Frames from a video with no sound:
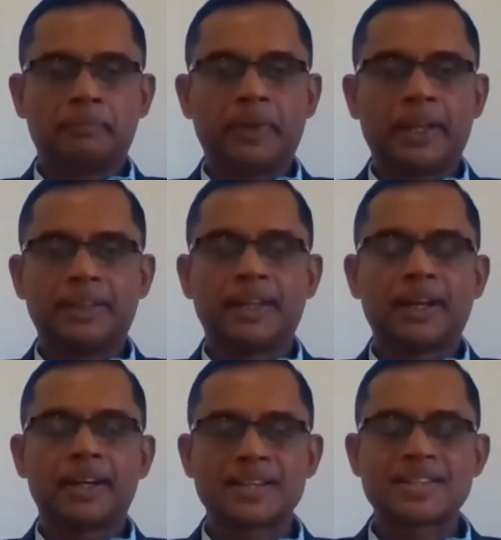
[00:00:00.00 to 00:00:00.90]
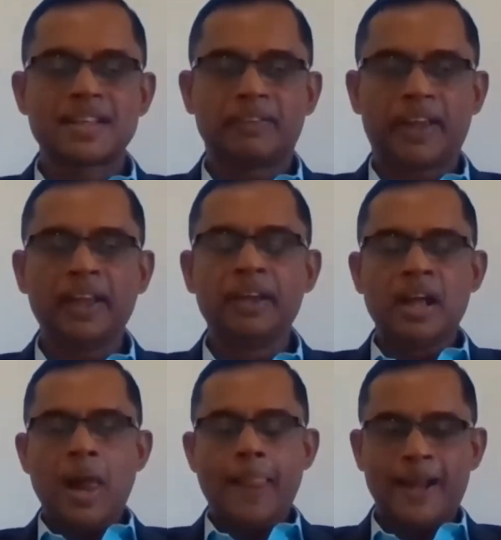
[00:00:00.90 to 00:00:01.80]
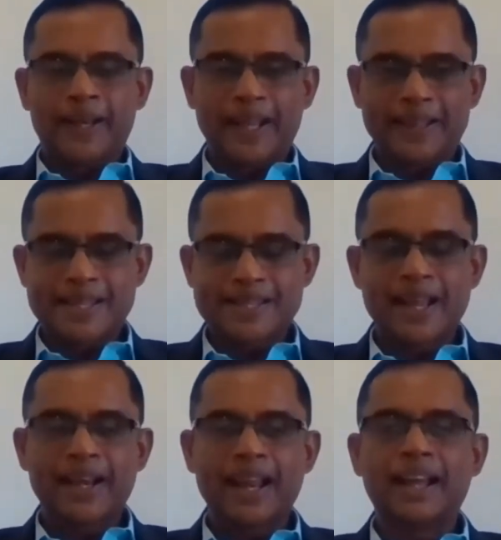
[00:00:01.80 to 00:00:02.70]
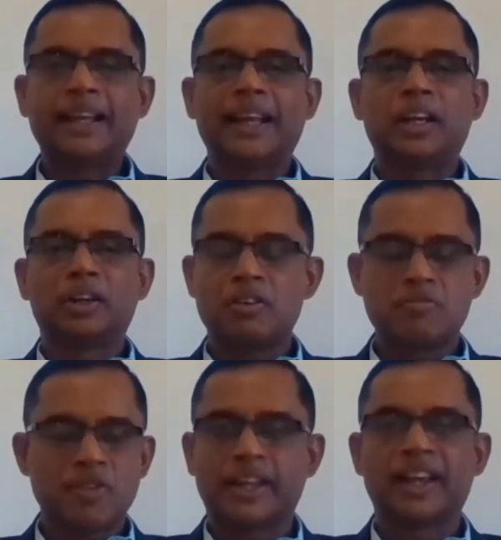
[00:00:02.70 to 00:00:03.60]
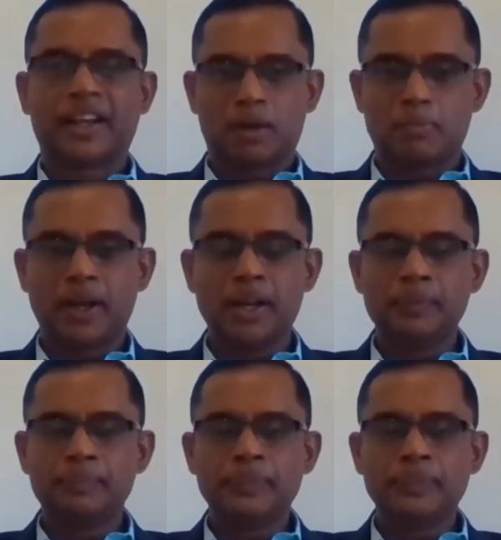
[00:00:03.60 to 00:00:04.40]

get the curtains away and sunlight into our working table,